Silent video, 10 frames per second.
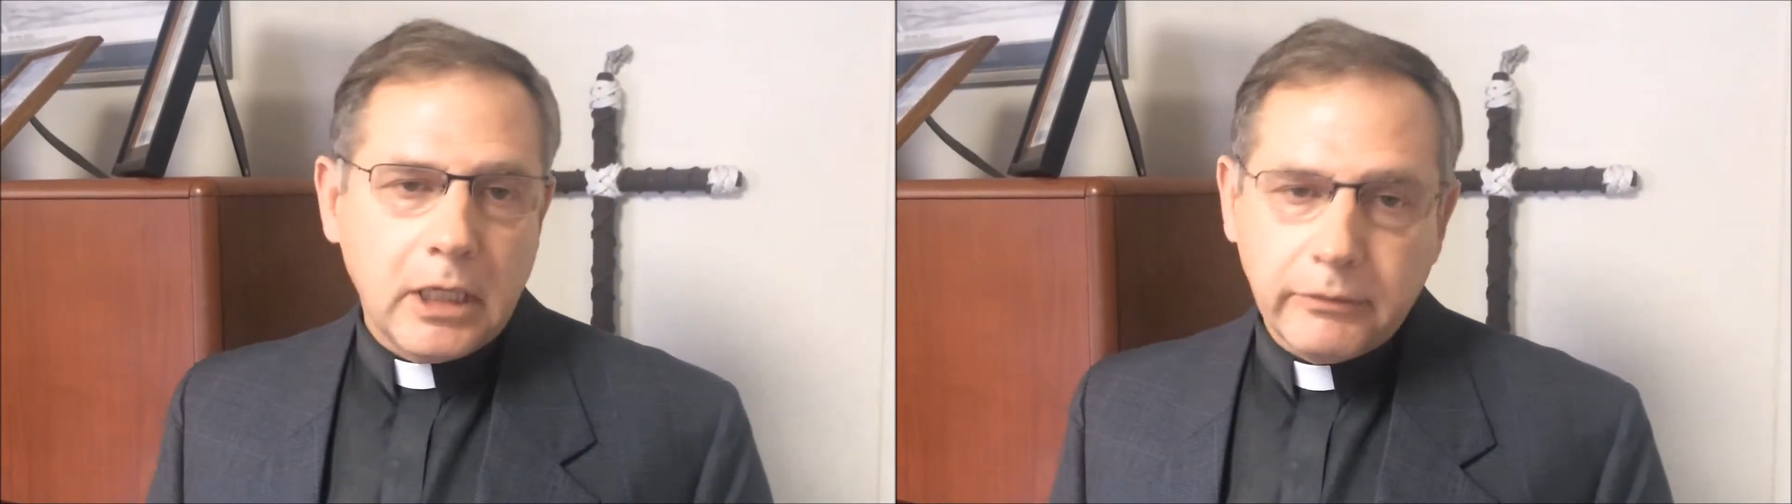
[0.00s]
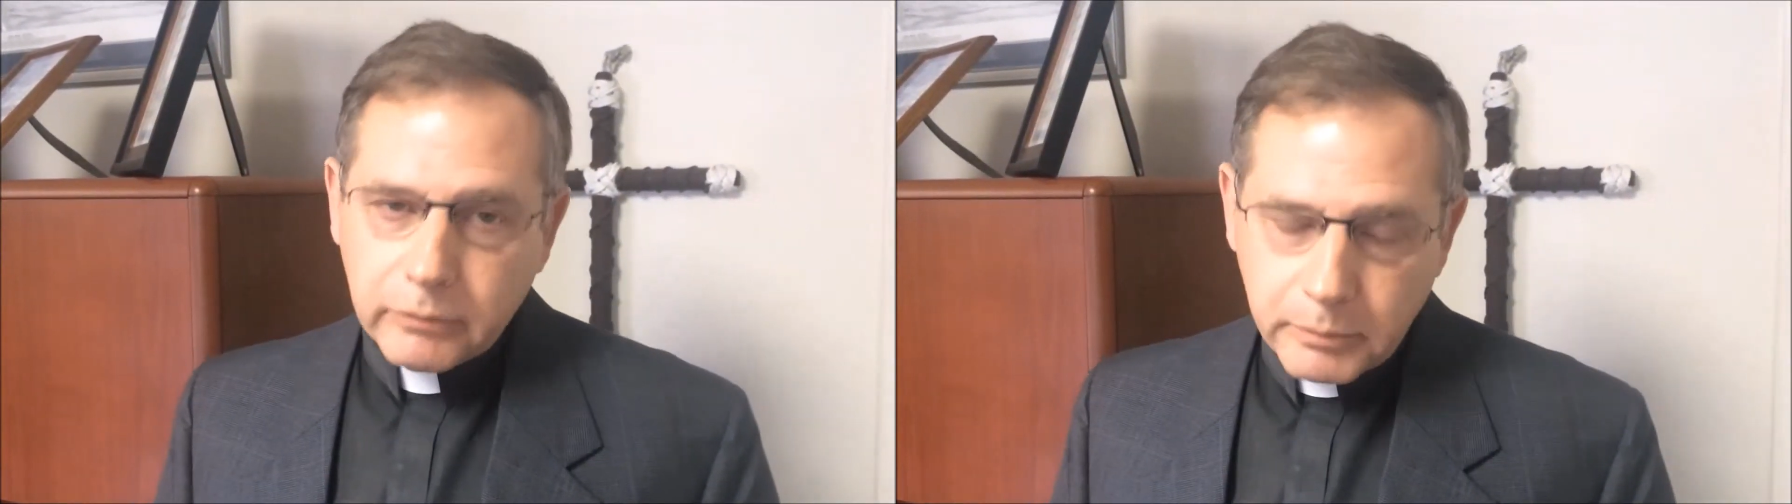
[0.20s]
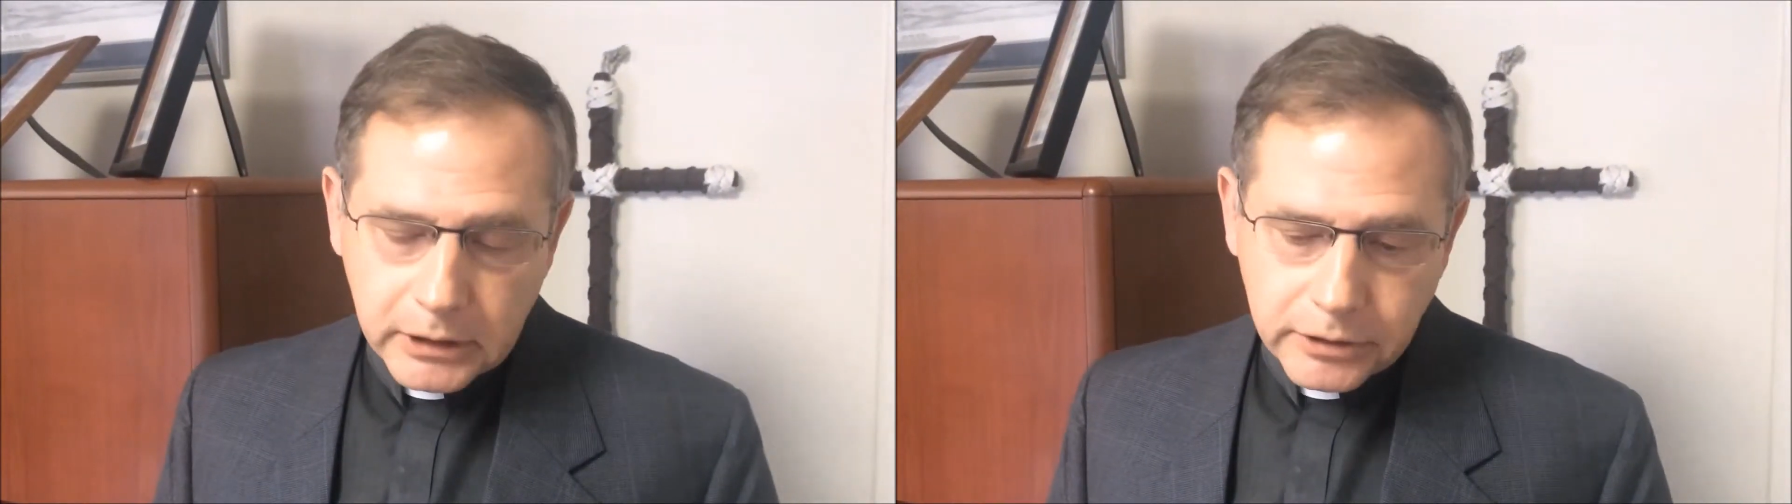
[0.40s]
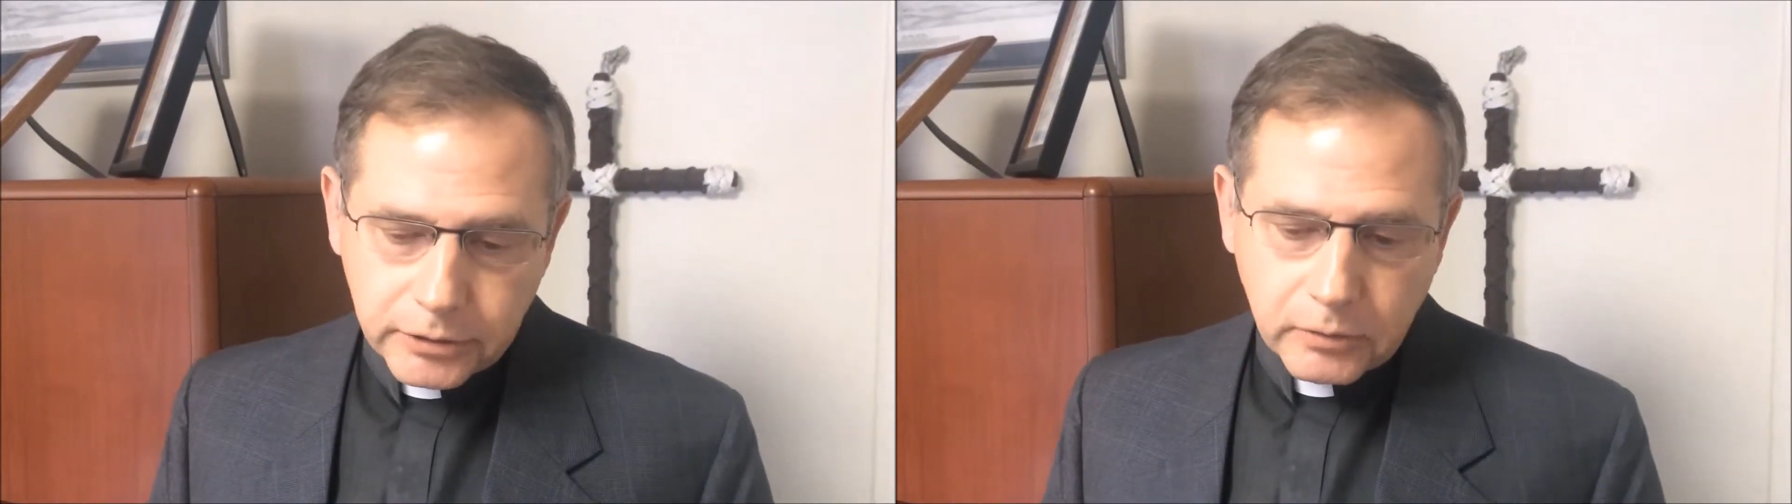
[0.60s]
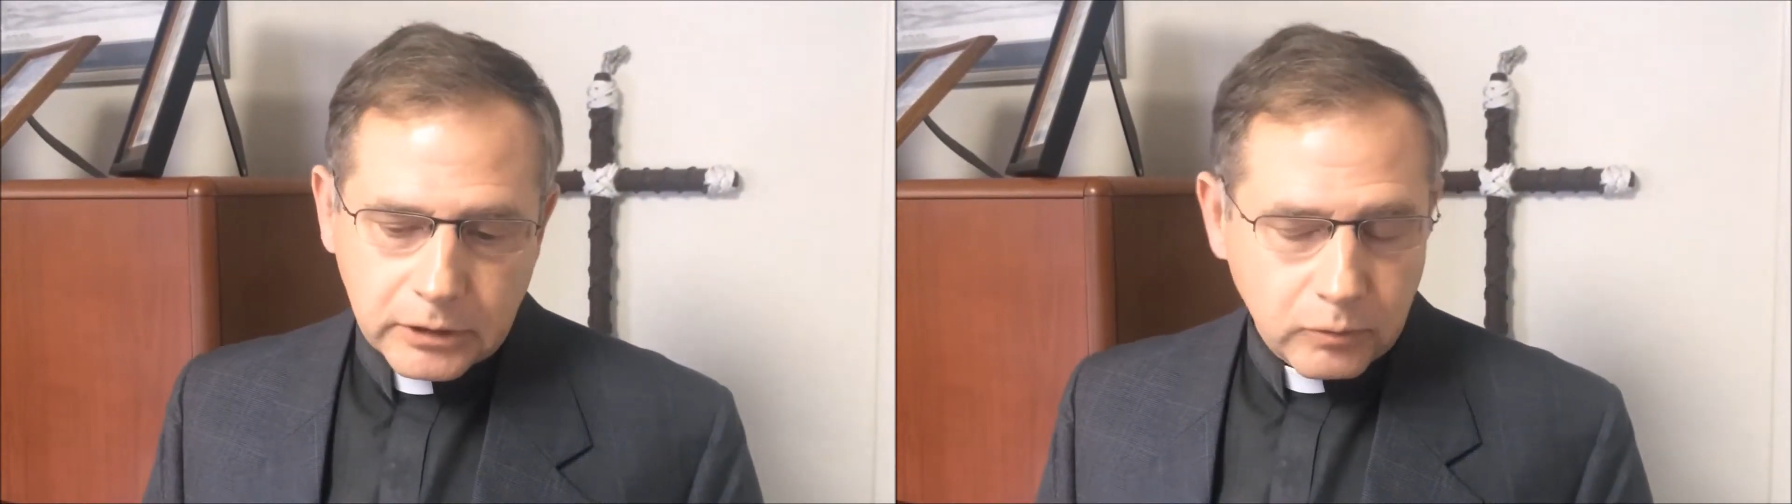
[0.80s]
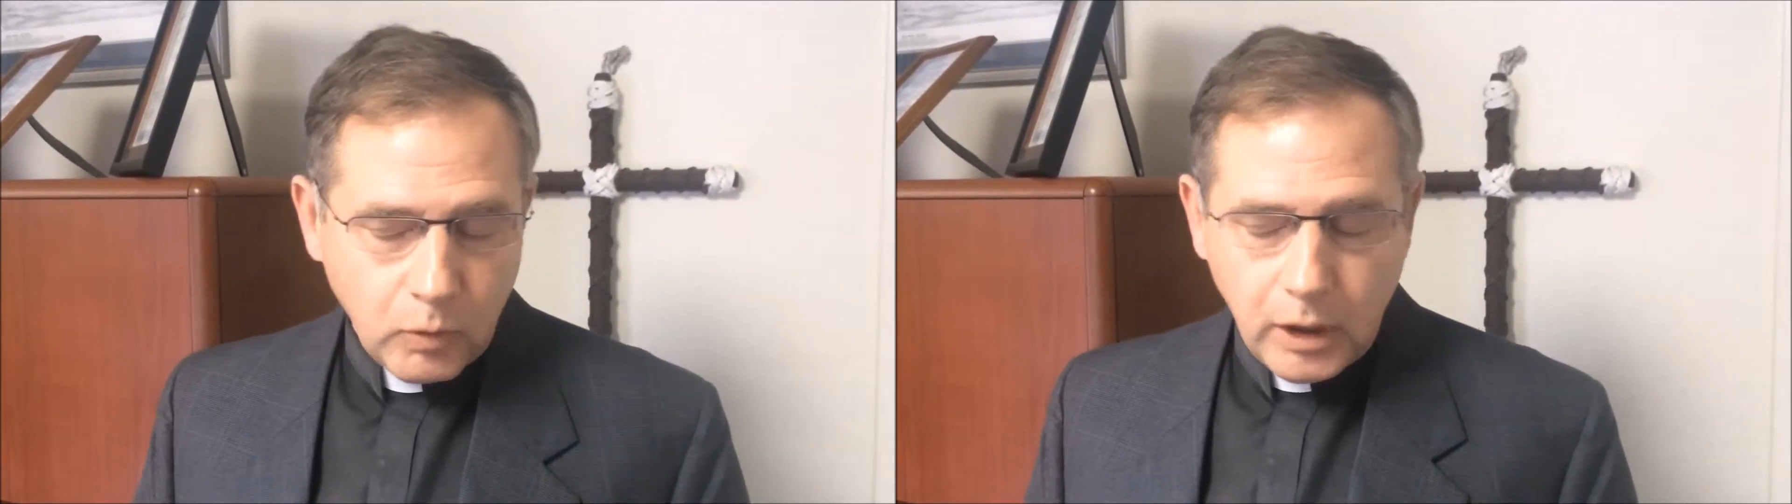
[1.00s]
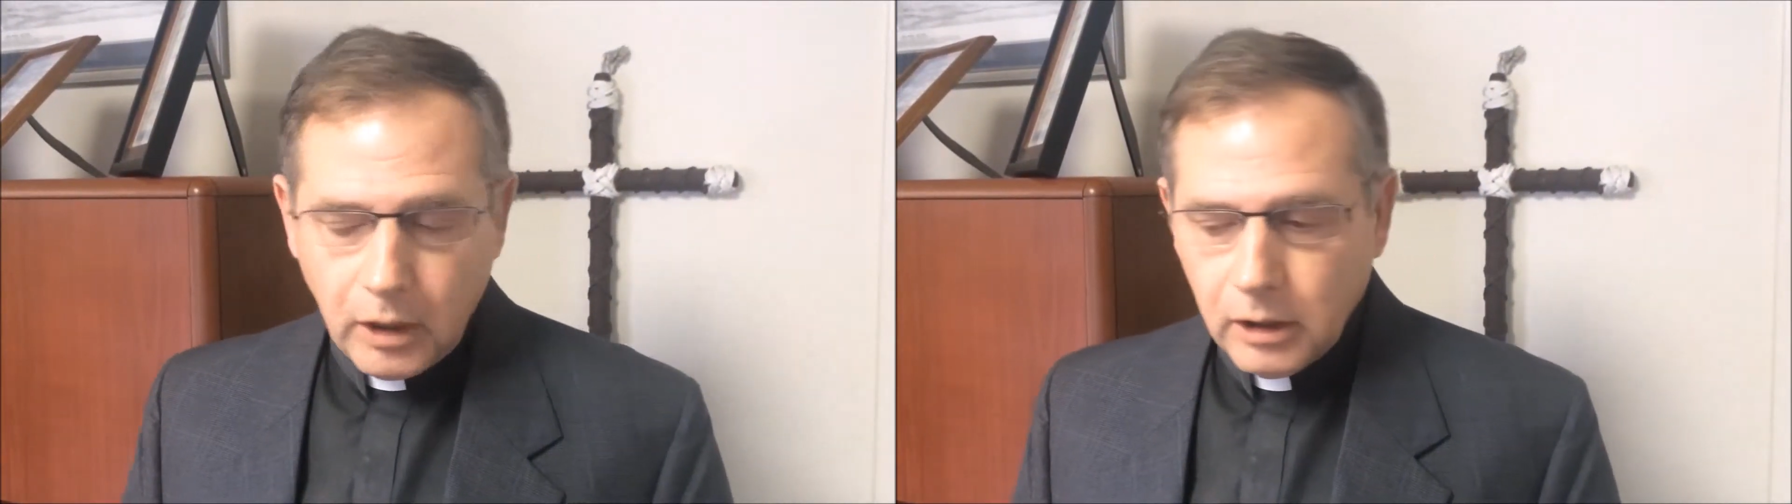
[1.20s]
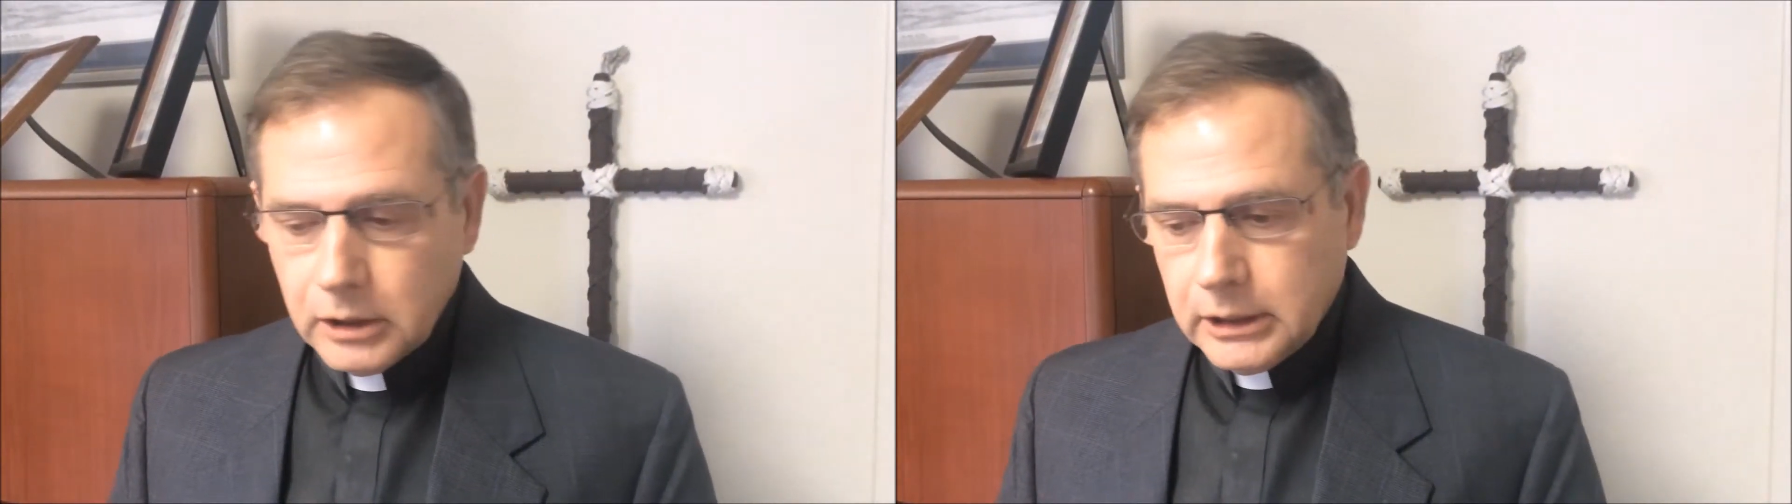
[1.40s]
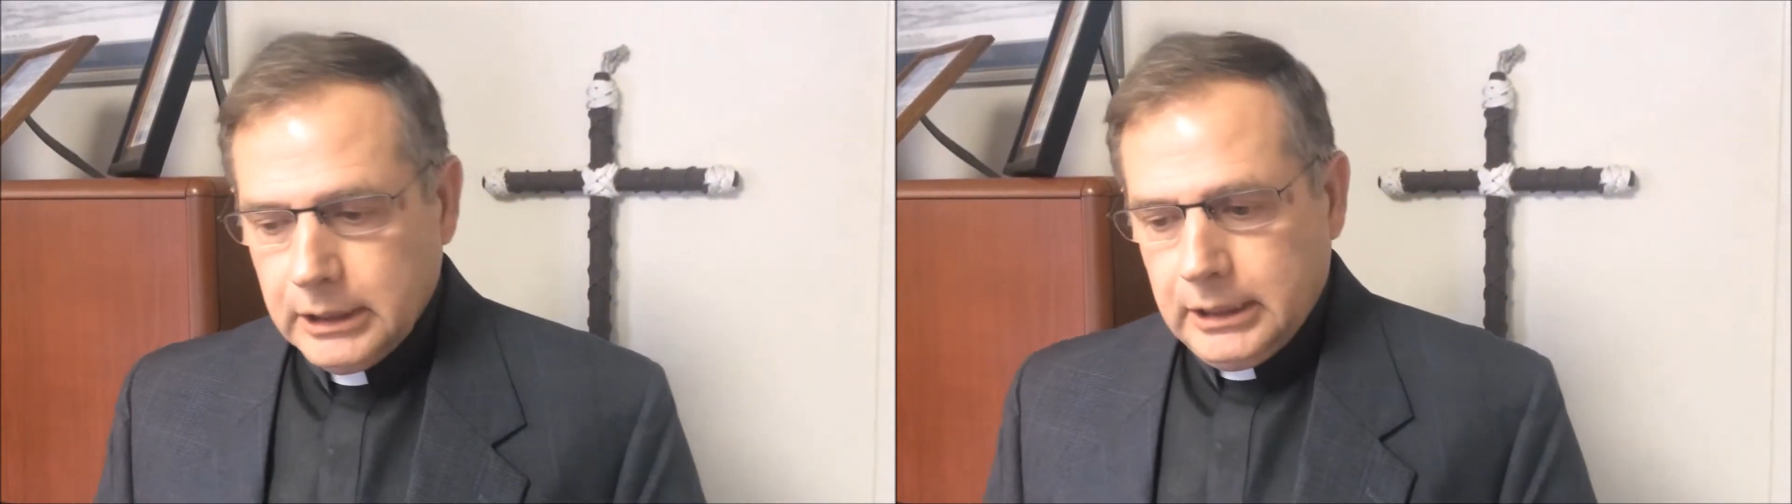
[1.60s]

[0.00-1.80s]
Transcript: he had ever been to as well.